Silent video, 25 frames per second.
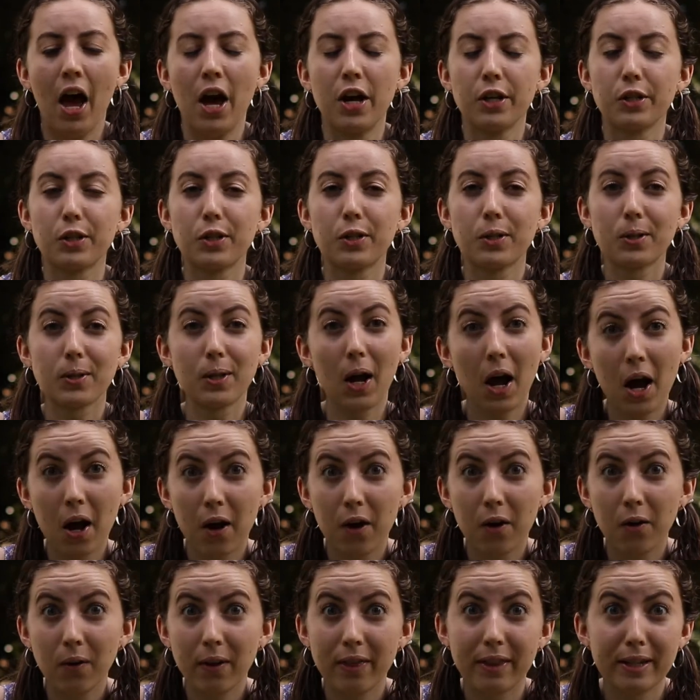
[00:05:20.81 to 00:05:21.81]

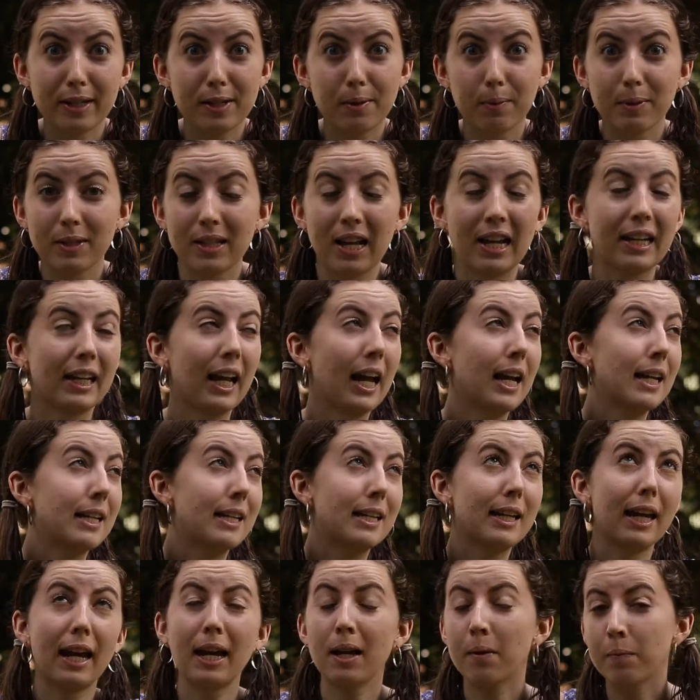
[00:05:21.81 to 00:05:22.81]
So this was like a
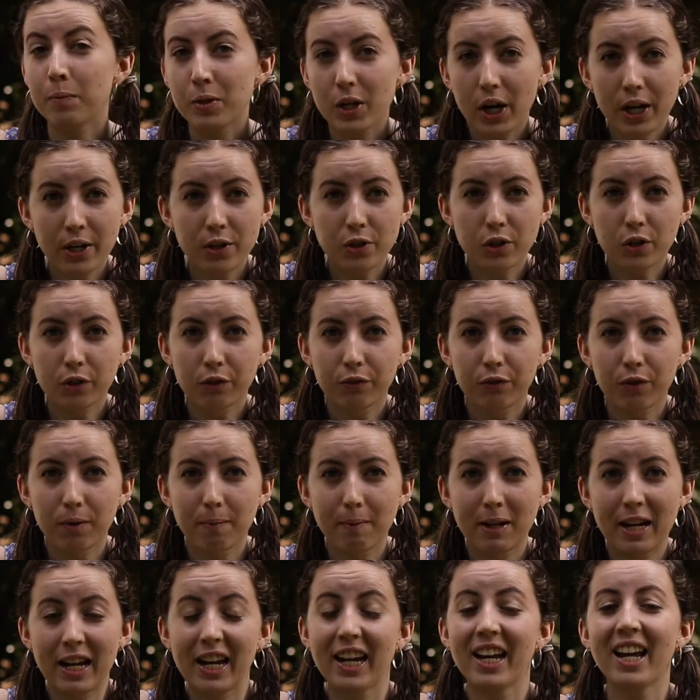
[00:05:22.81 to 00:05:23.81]
game changer for
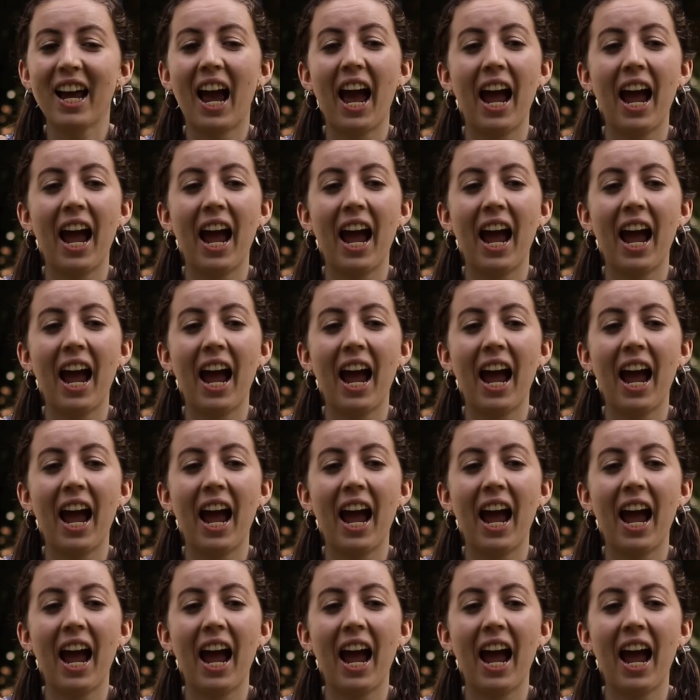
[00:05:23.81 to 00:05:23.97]
me,